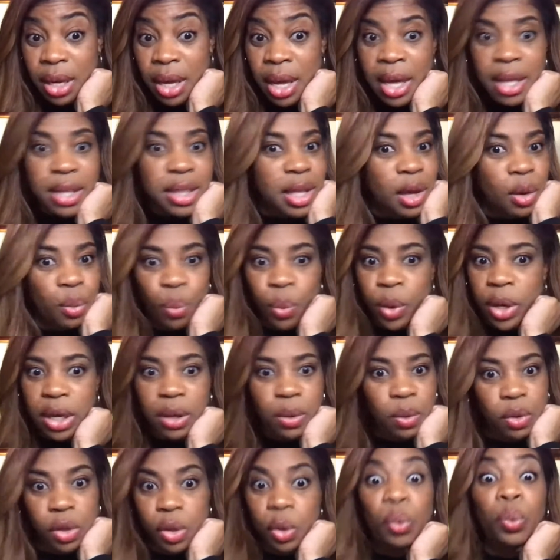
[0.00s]
then
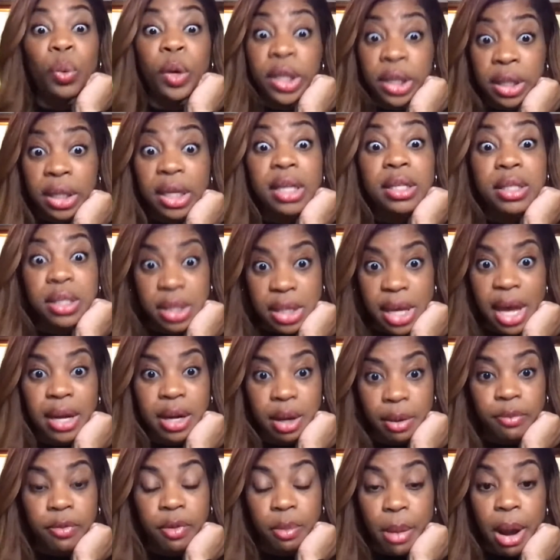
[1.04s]
you really need to sign
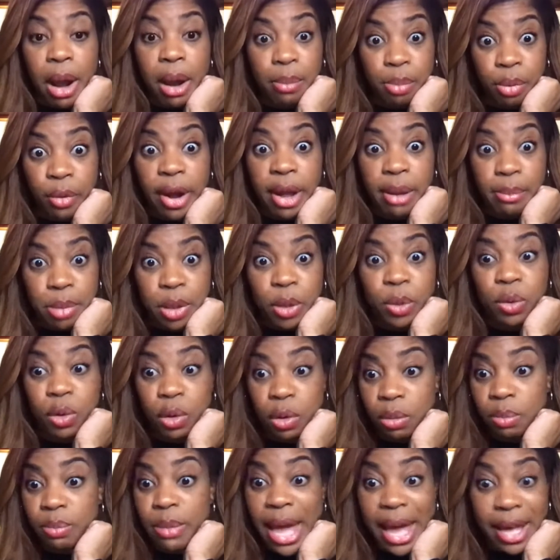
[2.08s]
up for my brand builder
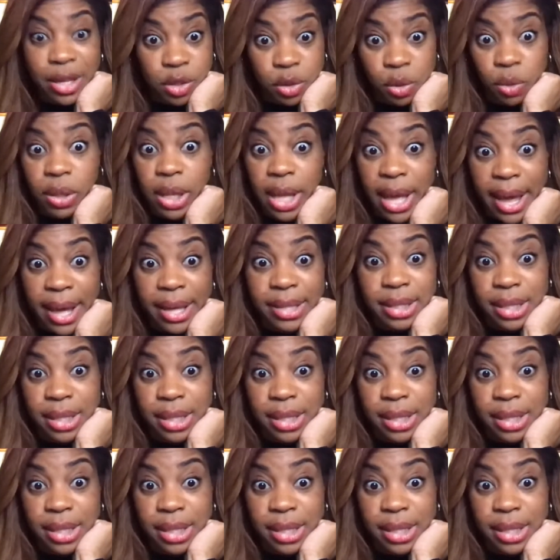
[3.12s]
masterclass